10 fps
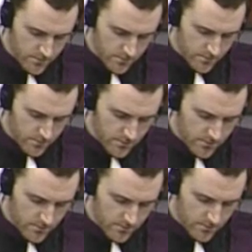
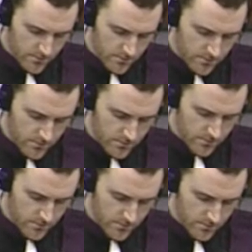
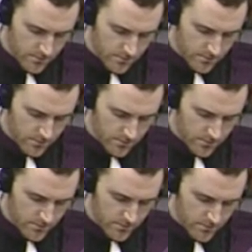
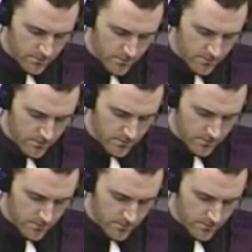
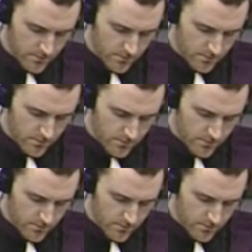[no speech]